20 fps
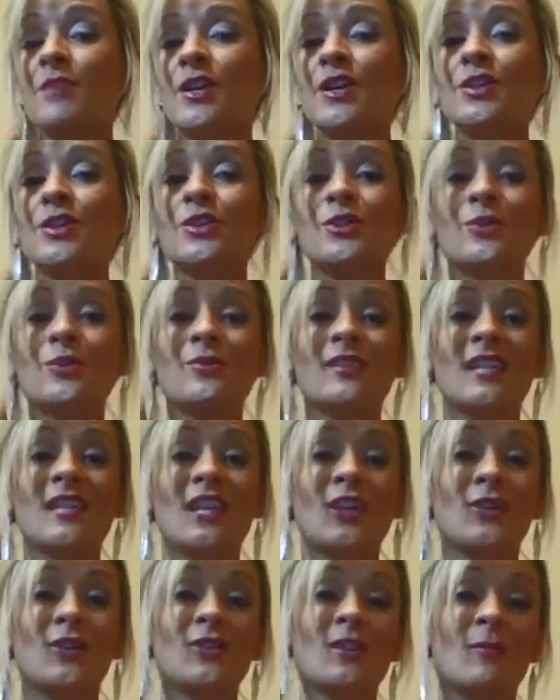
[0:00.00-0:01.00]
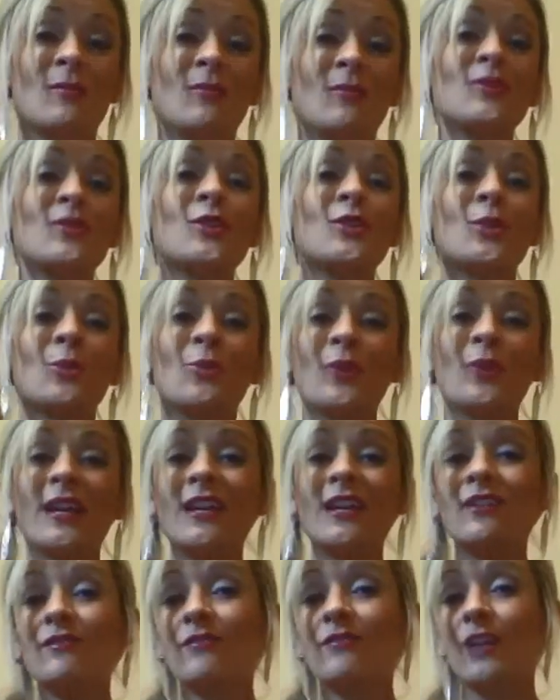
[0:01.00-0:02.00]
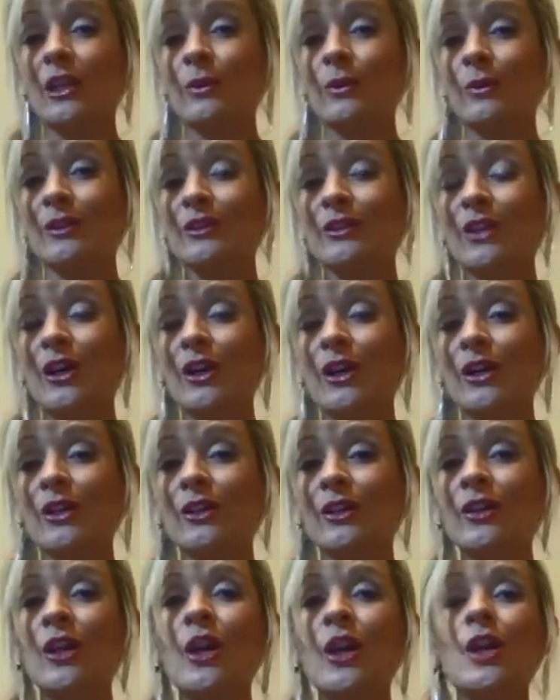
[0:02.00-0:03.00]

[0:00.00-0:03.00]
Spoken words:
Students can use them to read and follow along.